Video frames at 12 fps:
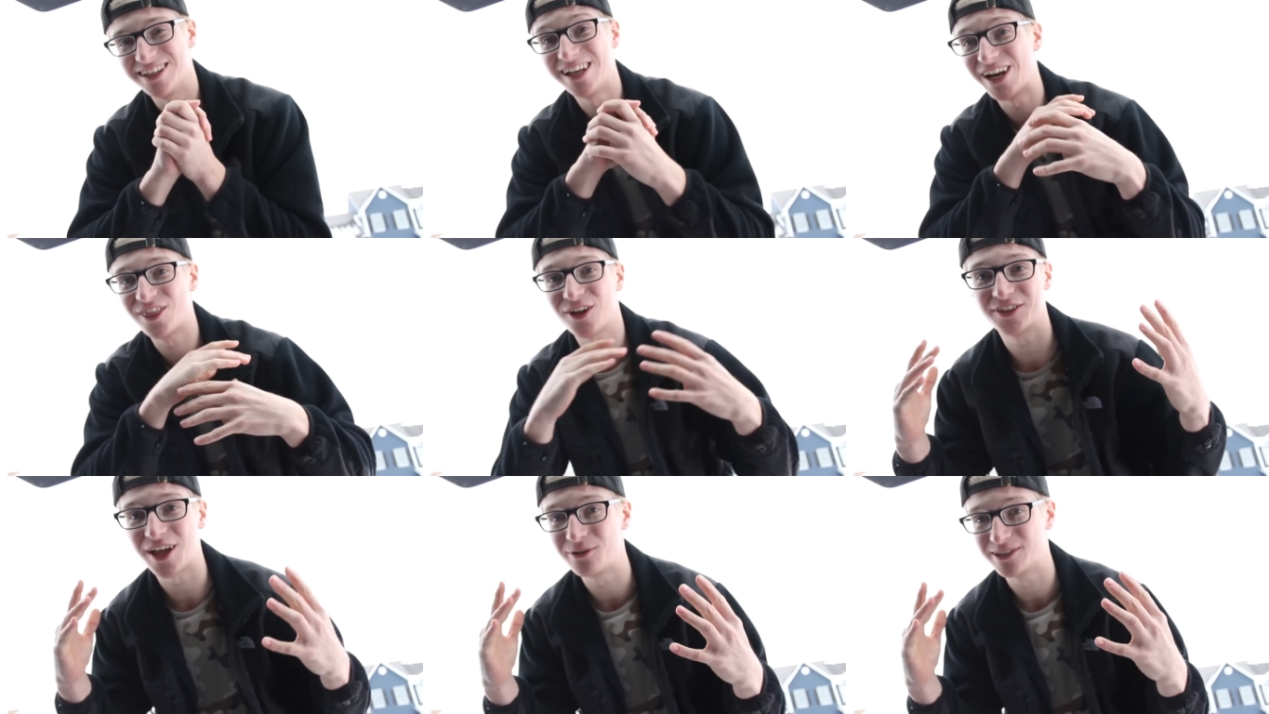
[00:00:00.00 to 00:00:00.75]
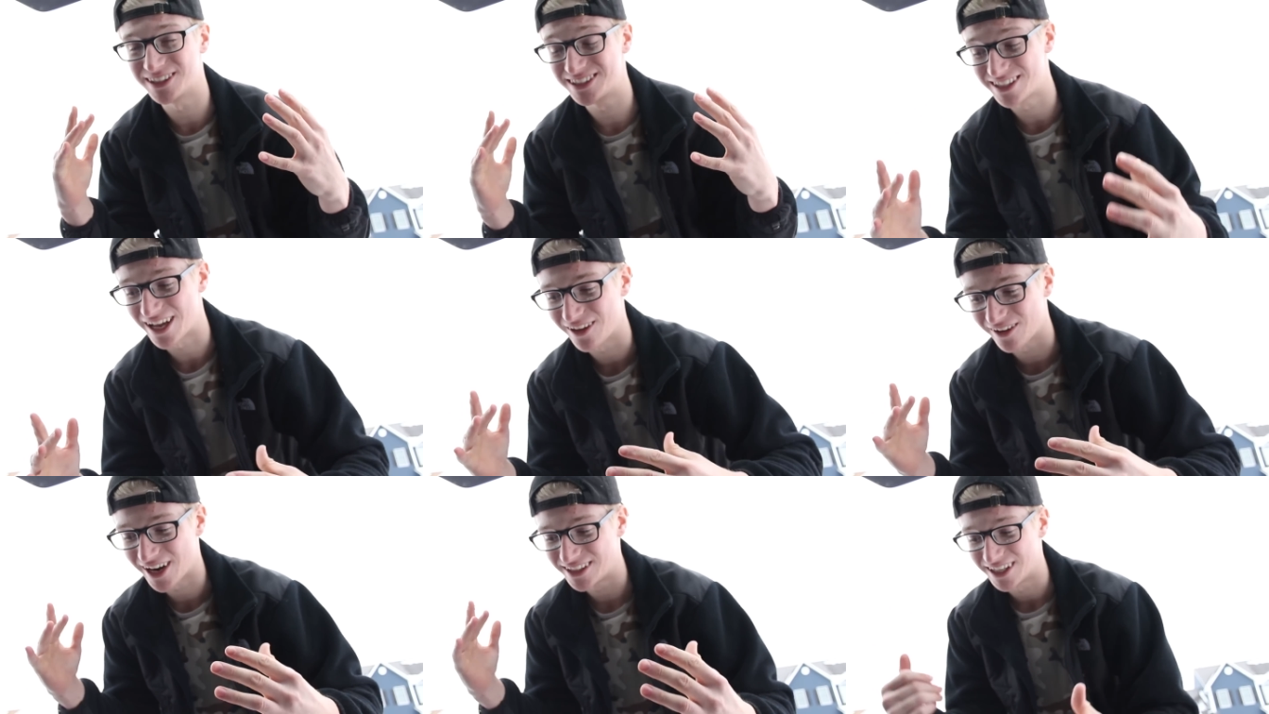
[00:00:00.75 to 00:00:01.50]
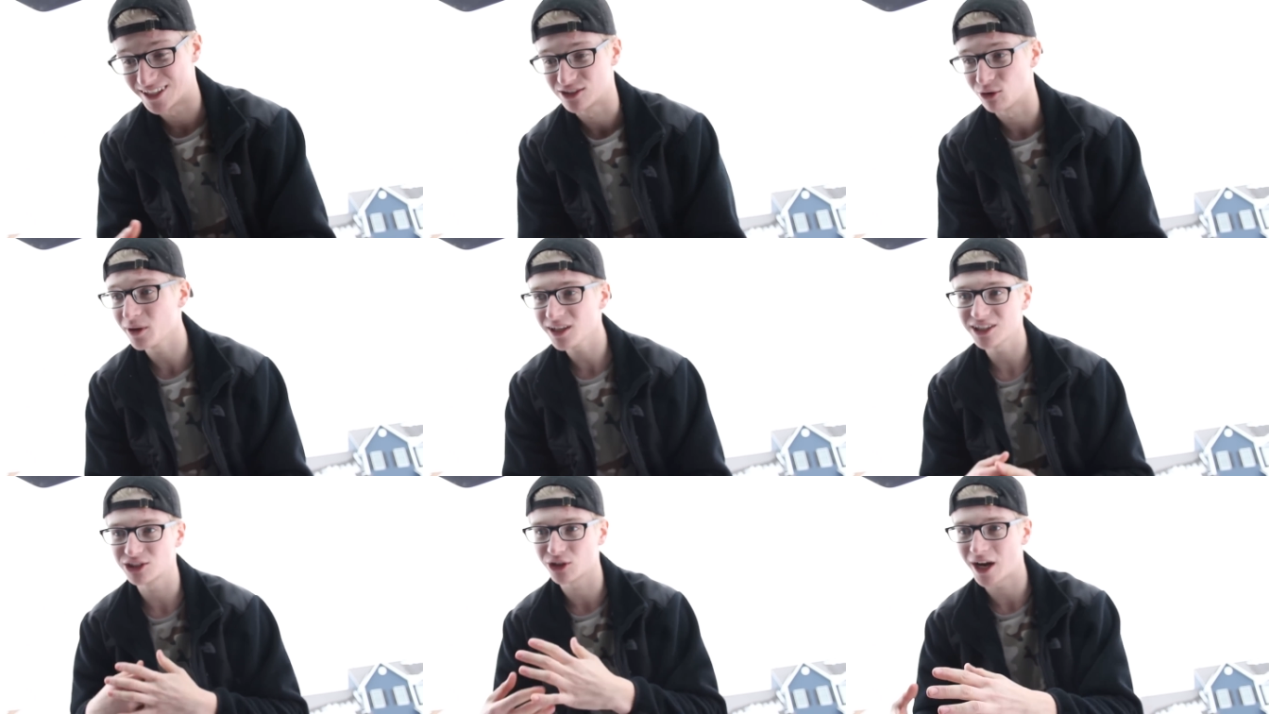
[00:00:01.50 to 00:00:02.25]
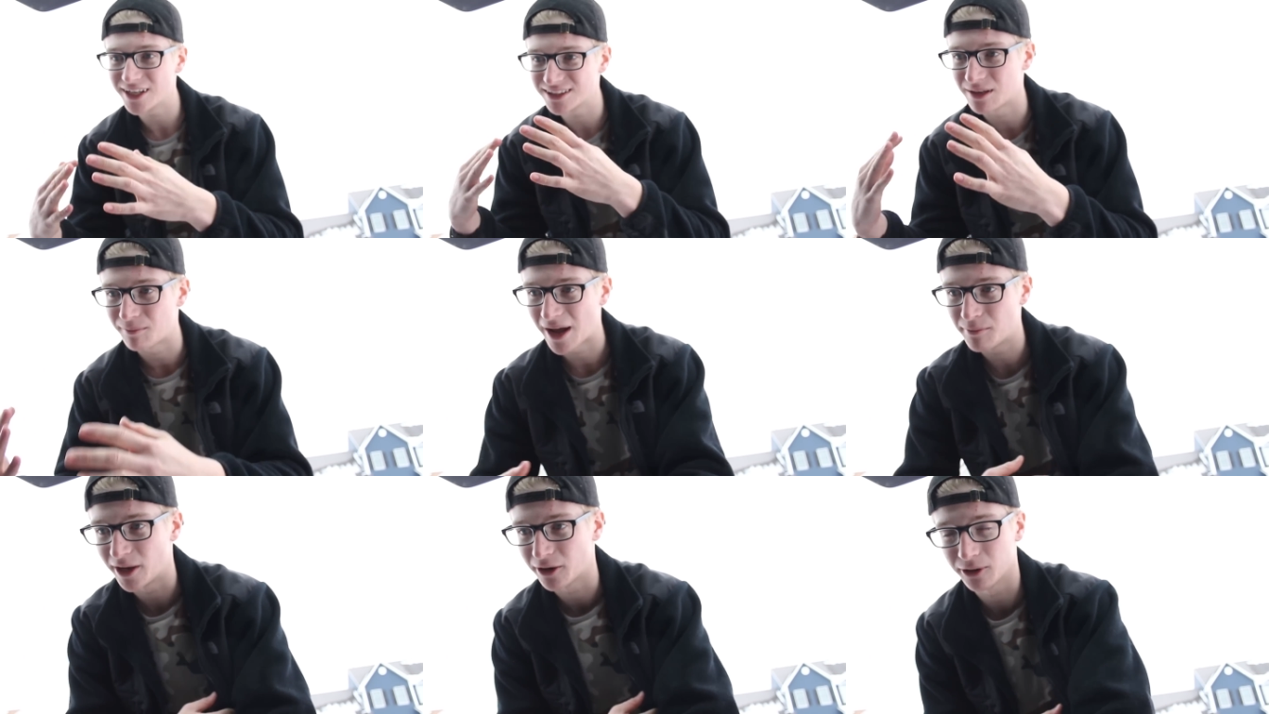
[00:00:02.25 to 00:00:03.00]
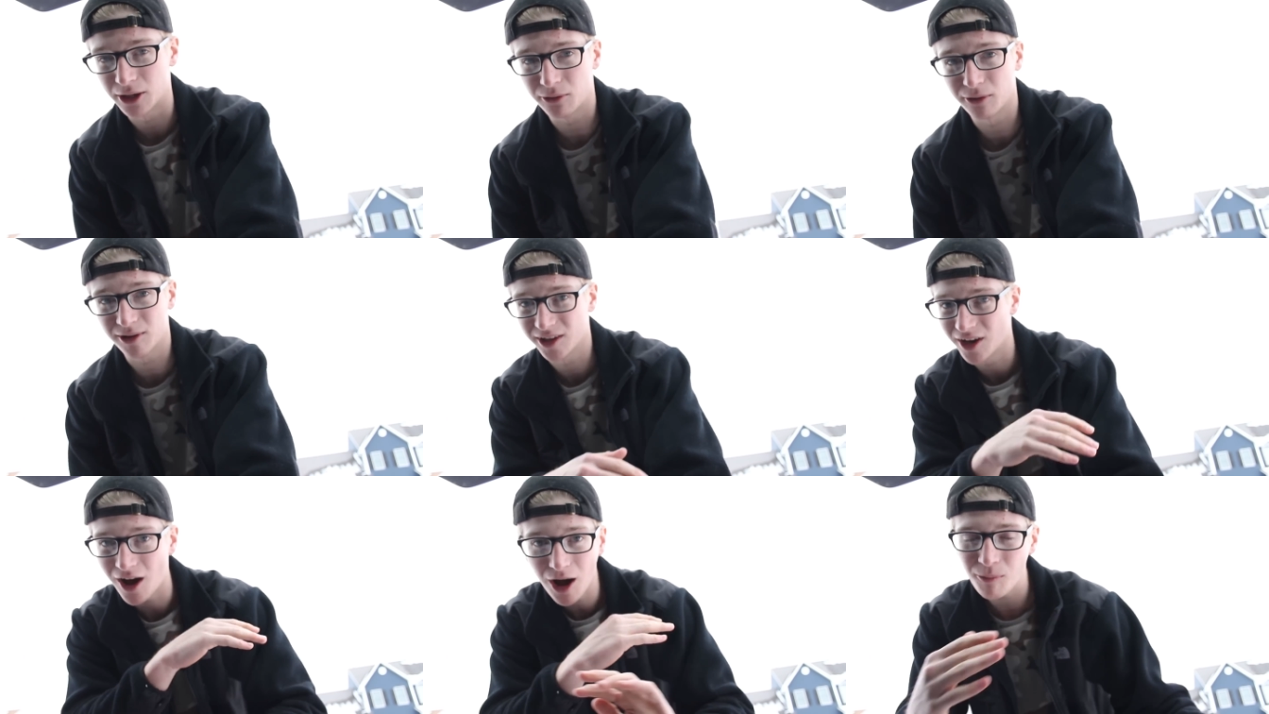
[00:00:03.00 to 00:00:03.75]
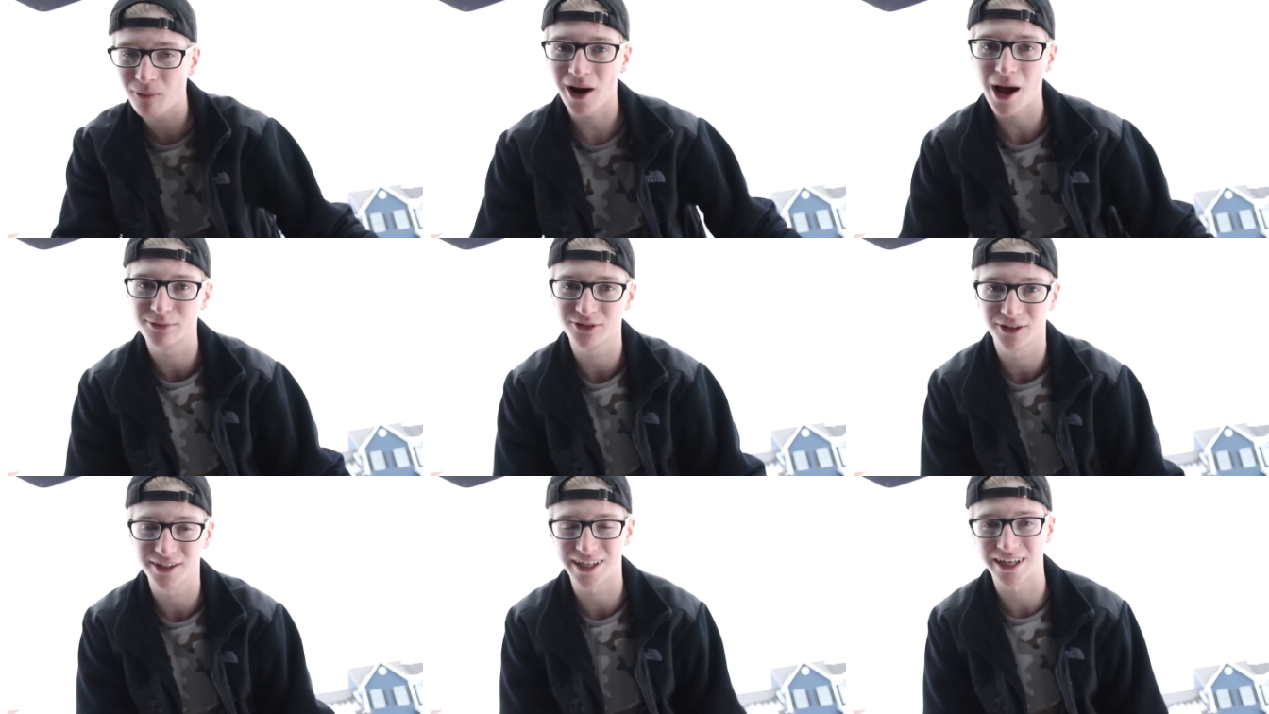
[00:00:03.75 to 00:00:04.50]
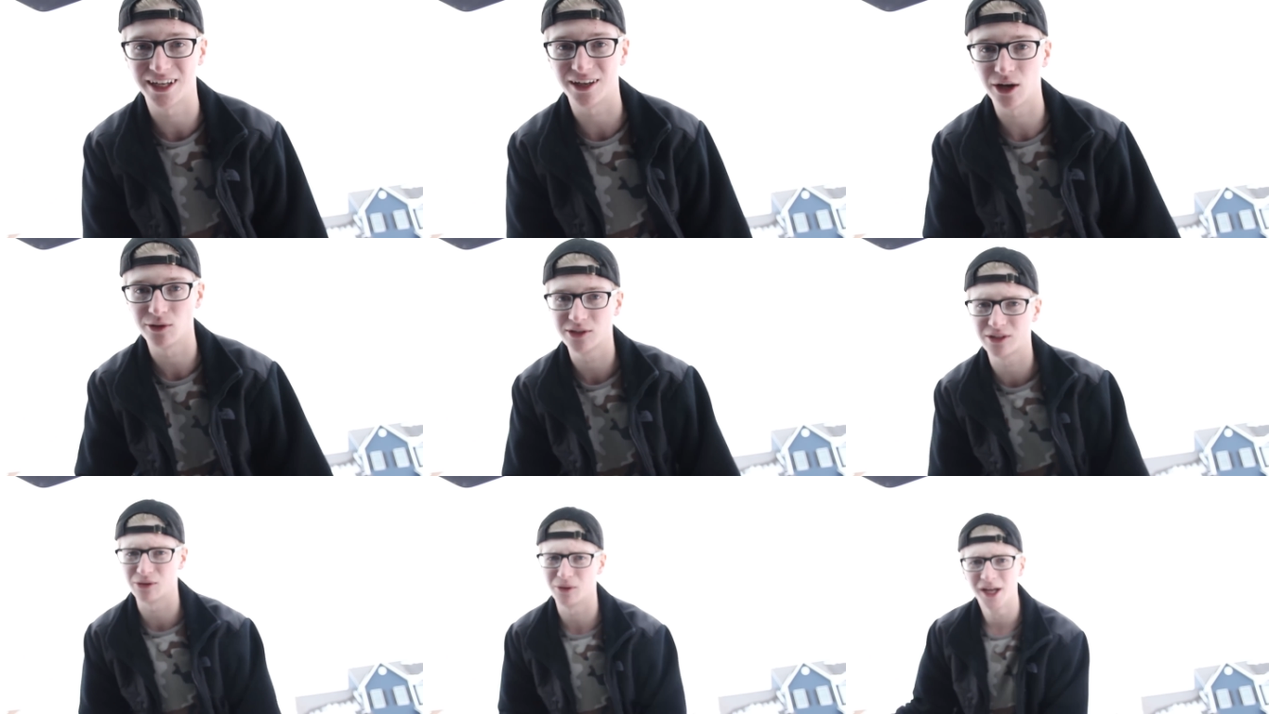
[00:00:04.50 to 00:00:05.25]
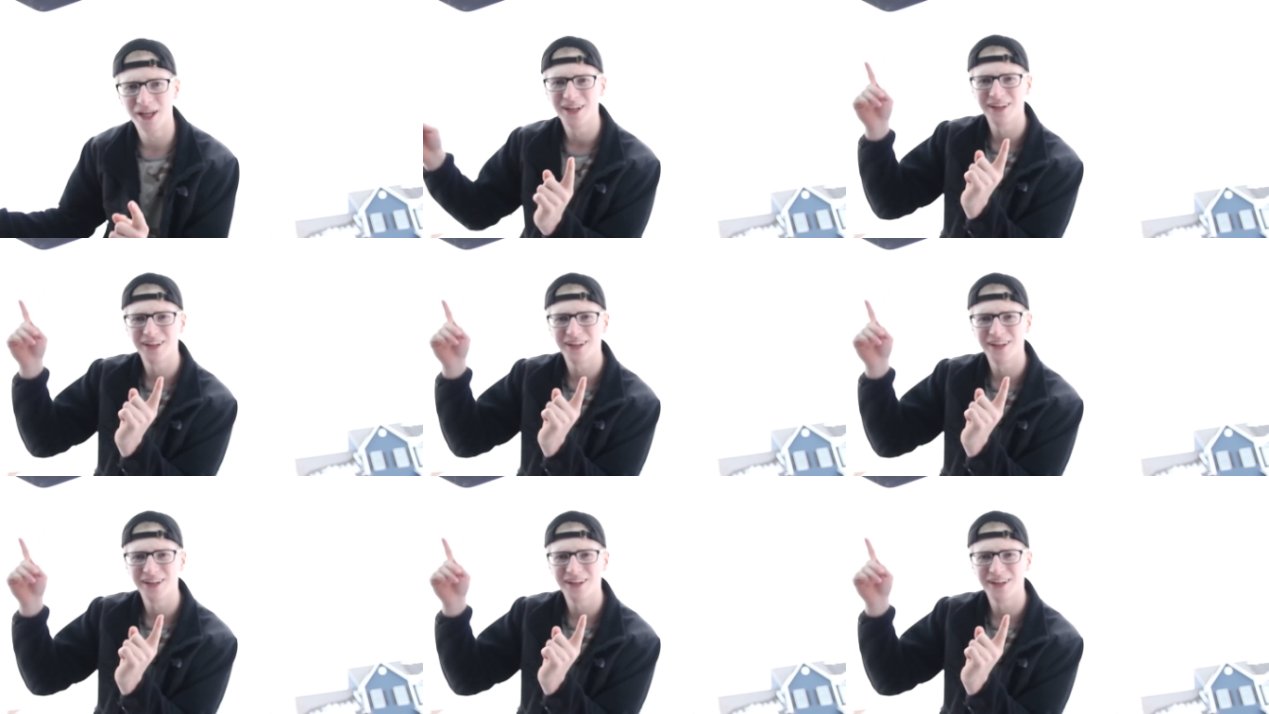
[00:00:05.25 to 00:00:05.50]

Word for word: And I thought that was a stellar idea. So we're gonna try it to my bike really quickly. All props for this idea goes to